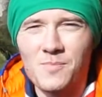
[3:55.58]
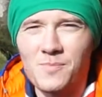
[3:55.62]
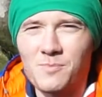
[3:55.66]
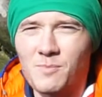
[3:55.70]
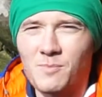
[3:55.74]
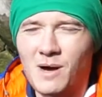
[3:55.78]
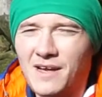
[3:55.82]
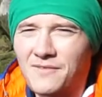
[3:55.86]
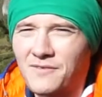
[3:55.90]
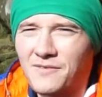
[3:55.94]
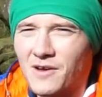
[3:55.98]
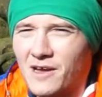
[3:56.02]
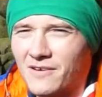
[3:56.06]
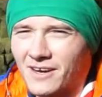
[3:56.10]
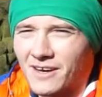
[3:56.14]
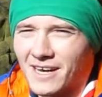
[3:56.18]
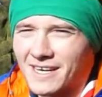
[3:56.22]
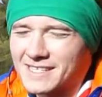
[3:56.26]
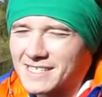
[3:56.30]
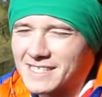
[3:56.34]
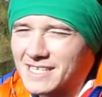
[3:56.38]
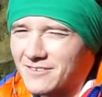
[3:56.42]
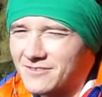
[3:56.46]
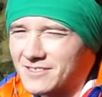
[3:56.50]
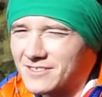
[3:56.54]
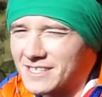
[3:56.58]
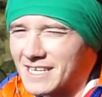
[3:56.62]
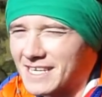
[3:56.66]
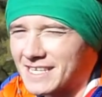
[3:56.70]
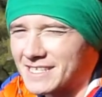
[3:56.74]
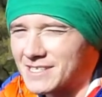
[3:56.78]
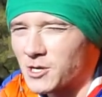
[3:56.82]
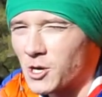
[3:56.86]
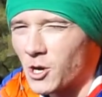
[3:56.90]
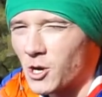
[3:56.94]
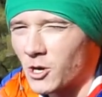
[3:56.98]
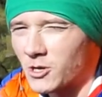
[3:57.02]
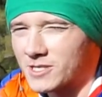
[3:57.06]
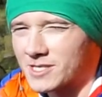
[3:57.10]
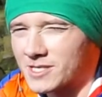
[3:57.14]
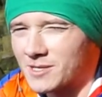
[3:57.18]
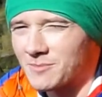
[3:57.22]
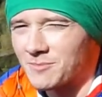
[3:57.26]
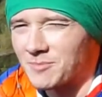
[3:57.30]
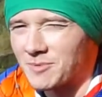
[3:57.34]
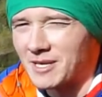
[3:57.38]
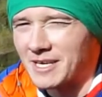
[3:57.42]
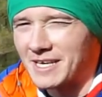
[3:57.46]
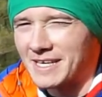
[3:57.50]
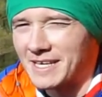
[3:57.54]
My favourite activity has got to
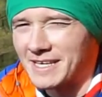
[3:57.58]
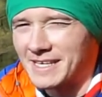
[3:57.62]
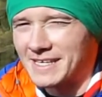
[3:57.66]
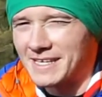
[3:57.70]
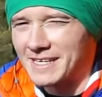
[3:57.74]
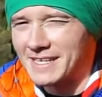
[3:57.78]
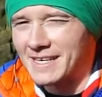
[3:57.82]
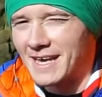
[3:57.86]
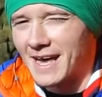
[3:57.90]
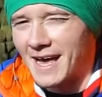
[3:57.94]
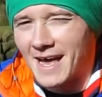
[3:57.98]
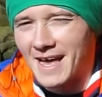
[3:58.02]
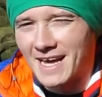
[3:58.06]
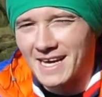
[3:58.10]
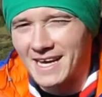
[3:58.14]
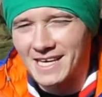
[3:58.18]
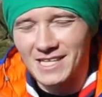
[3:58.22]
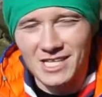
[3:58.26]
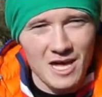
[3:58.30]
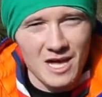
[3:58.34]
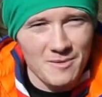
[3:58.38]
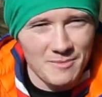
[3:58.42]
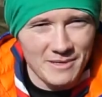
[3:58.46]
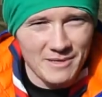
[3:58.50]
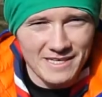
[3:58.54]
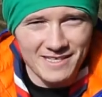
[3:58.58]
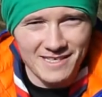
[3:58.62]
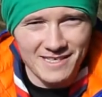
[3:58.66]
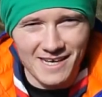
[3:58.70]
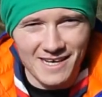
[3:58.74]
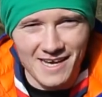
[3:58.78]
be climbing,